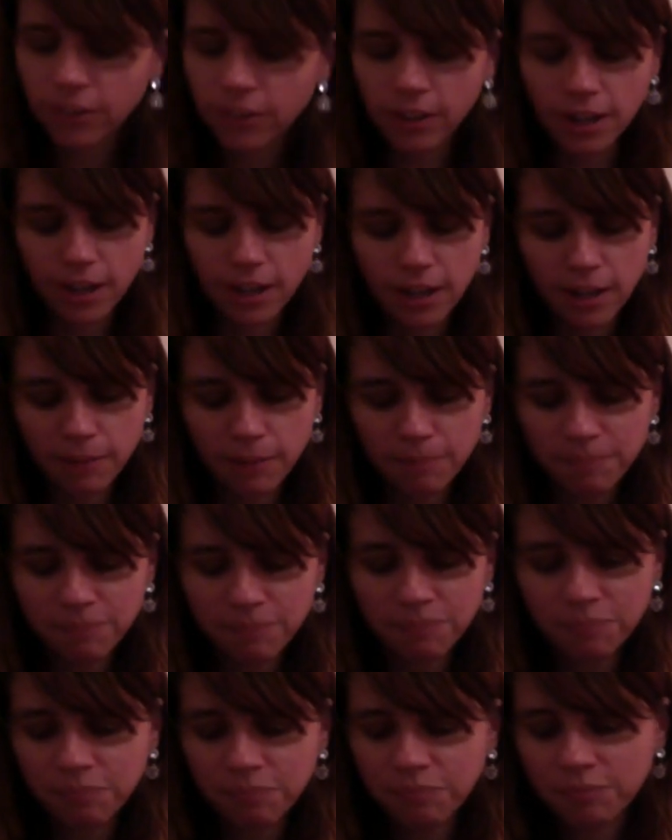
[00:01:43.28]
and
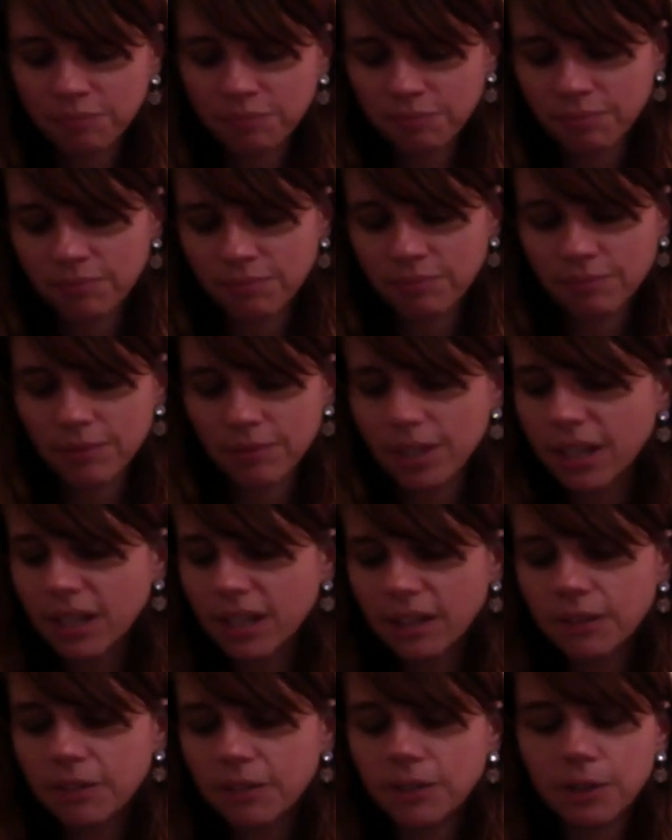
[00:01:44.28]
I
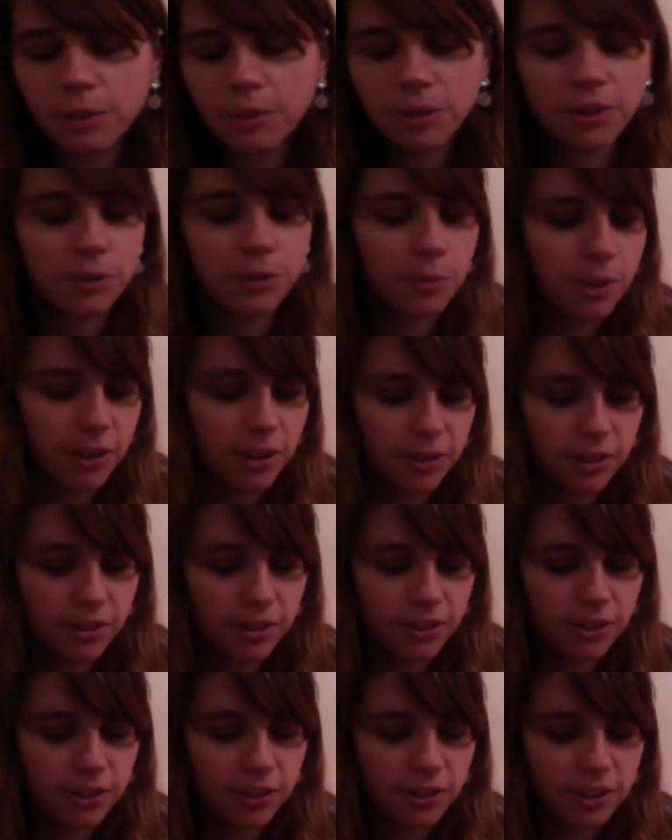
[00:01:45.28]
don't even know what this was because
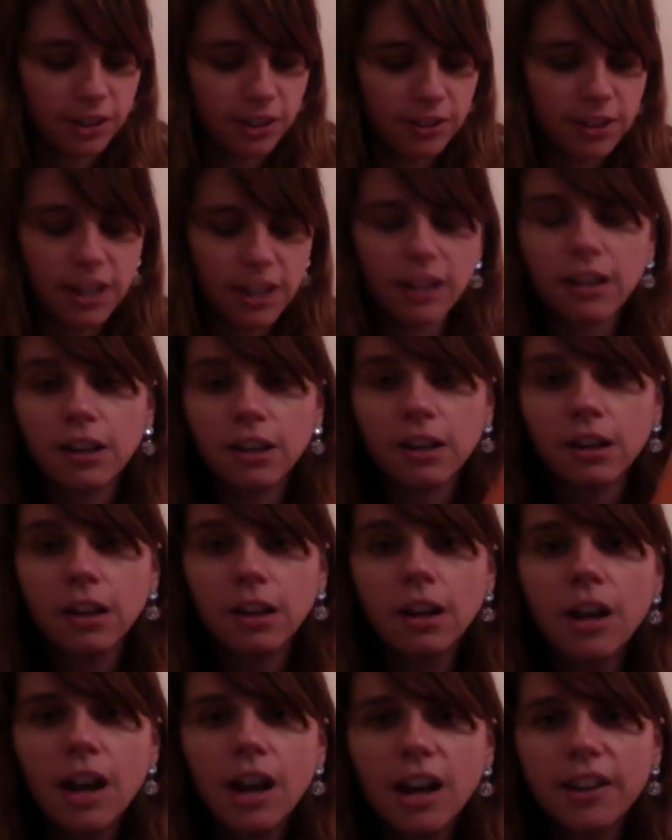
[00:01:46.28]
it's just got a tag on it.
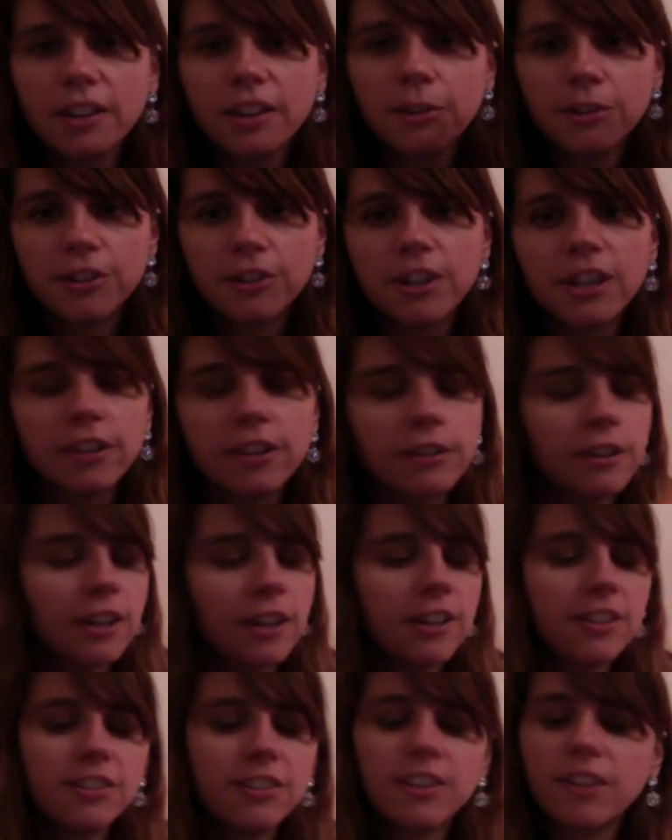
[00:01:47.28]
I think it was
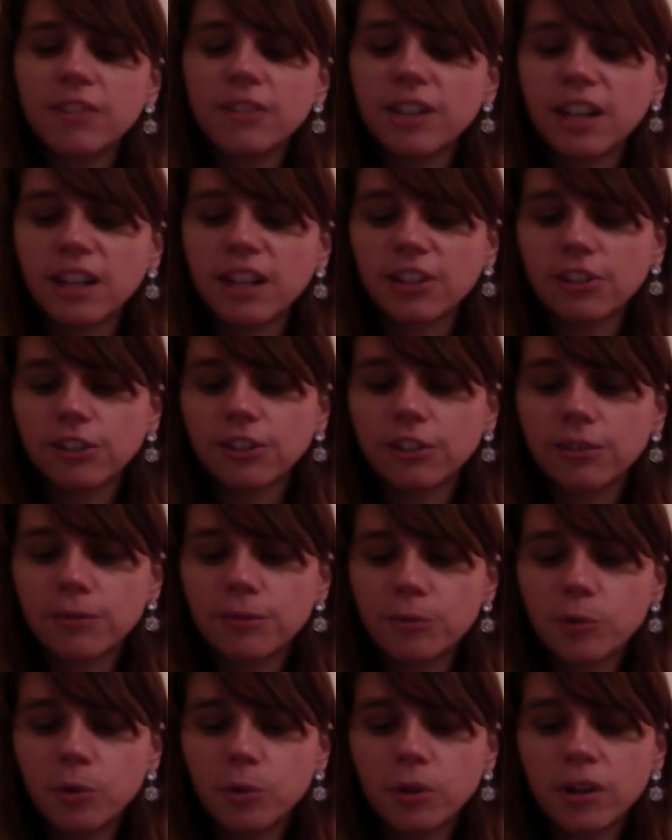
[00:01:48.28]
$1.97 actually
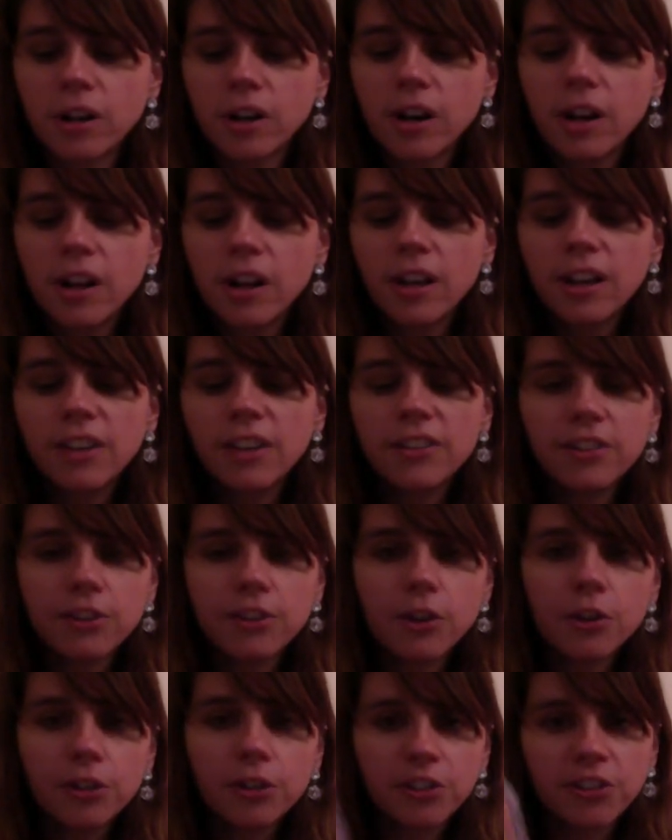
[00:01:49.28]
for this
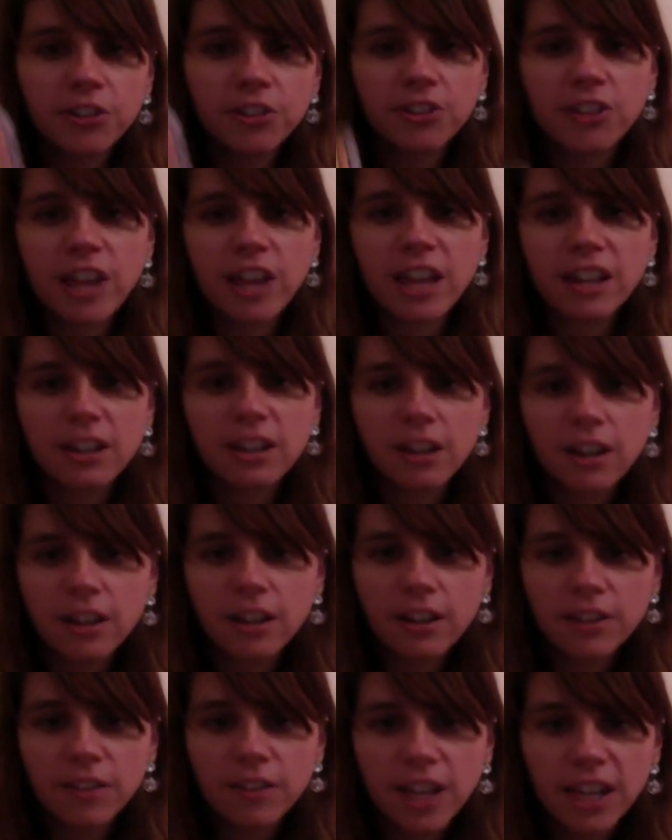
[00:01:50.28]
whole set
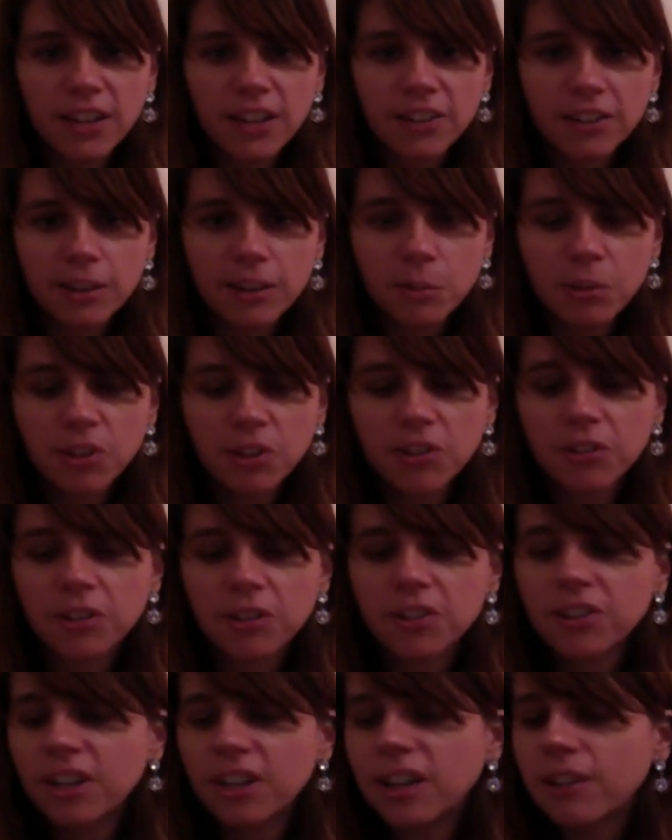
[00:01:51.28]
of A to Z mysteries.
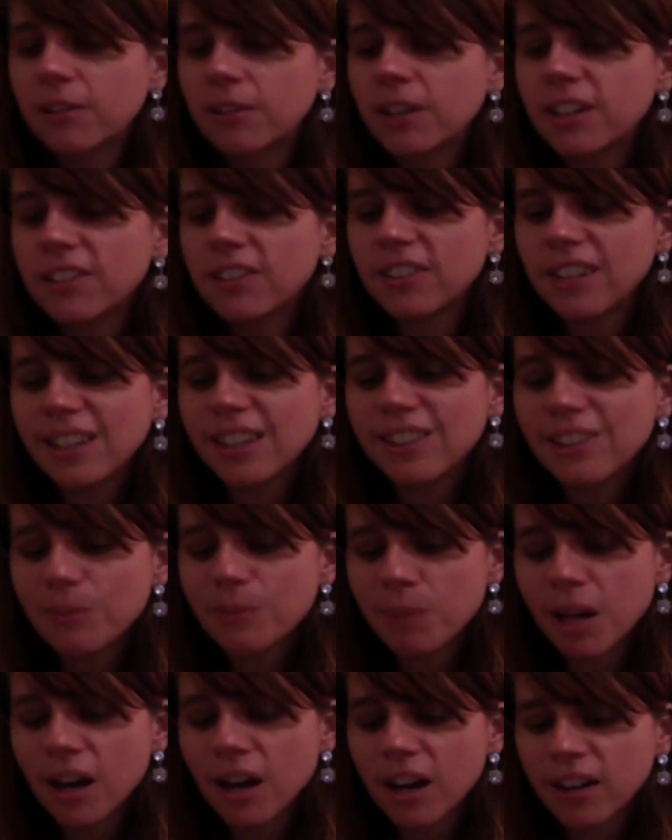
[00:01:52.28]
Now, it's in the
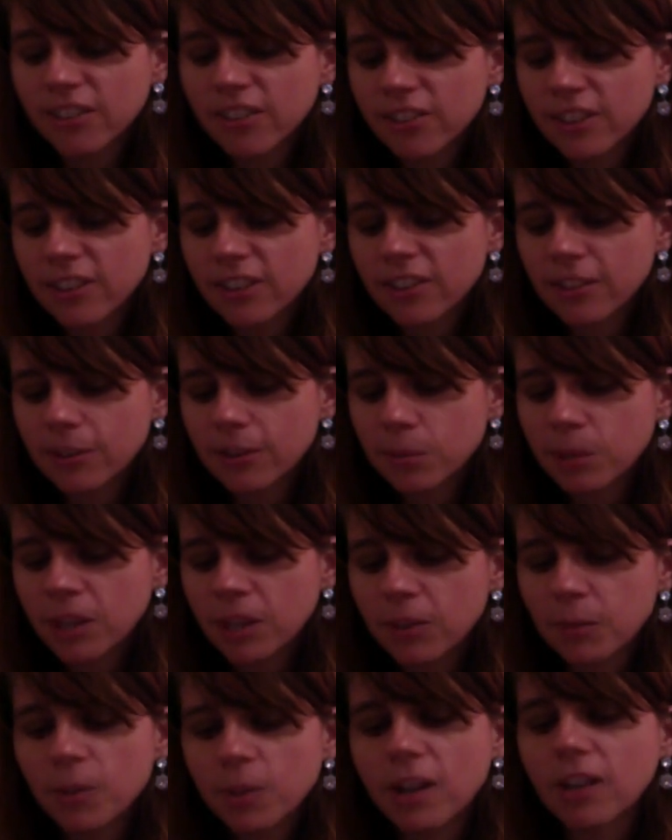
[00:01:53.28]
box, in the
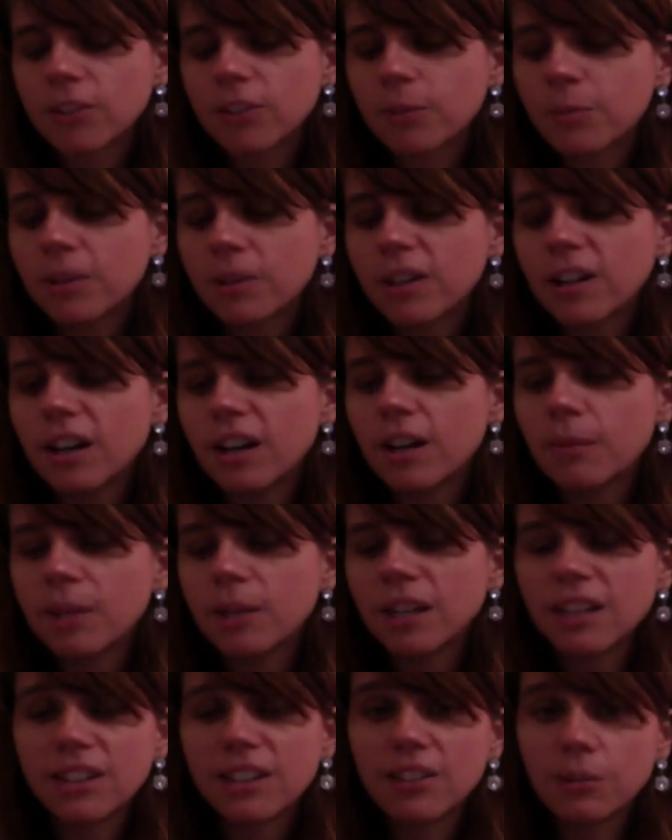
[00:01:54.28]
slipcase box, but it
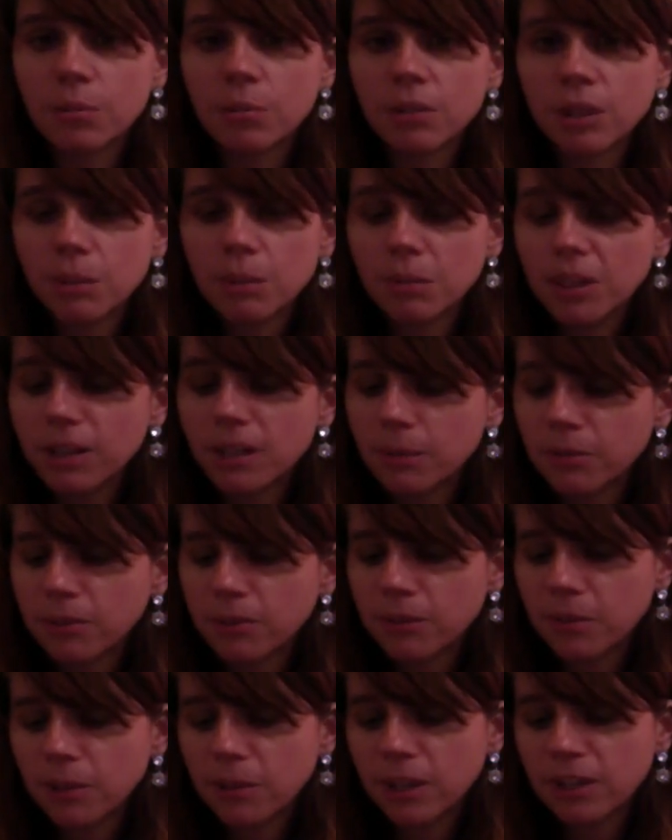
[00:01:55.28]
is a pretty beat up
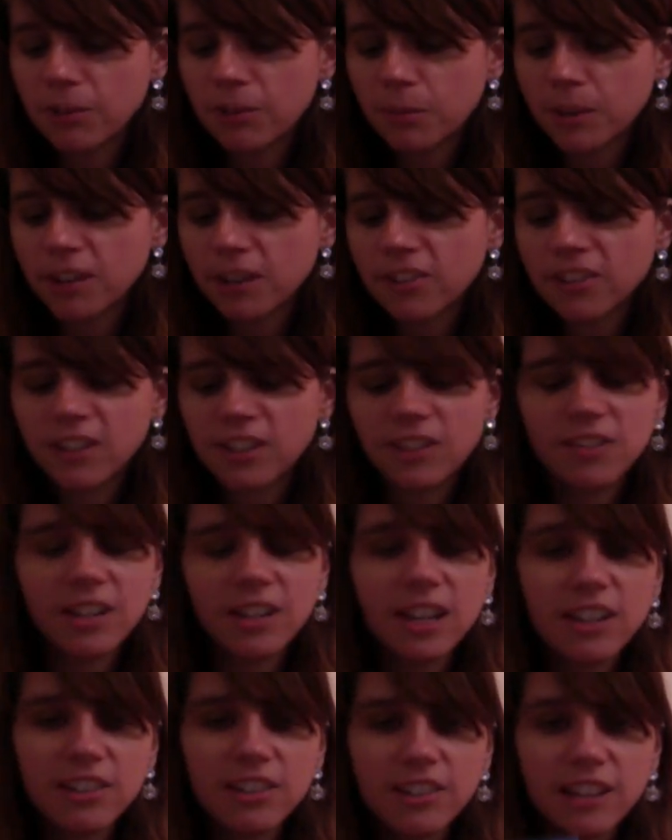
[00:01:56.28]
slipcase box. It even
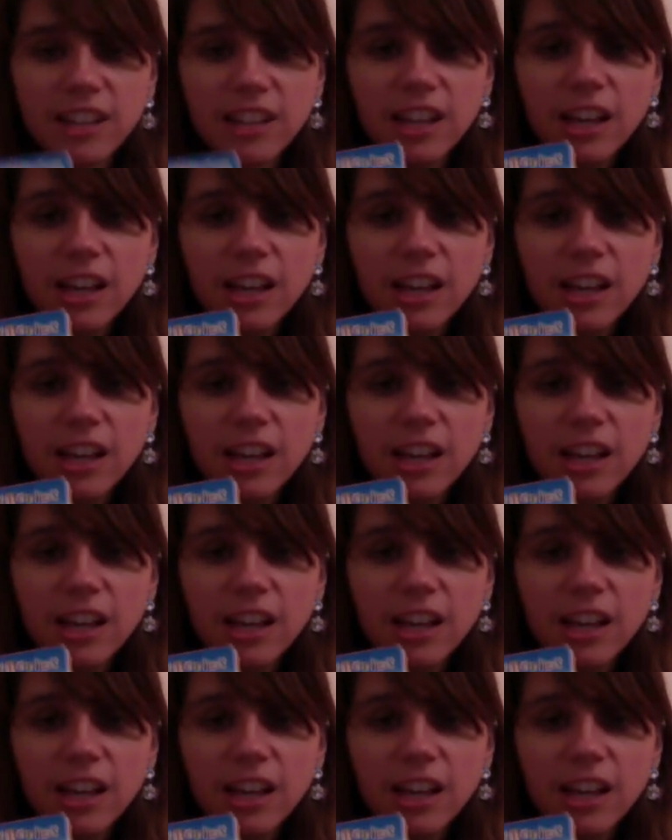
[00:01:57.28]
has a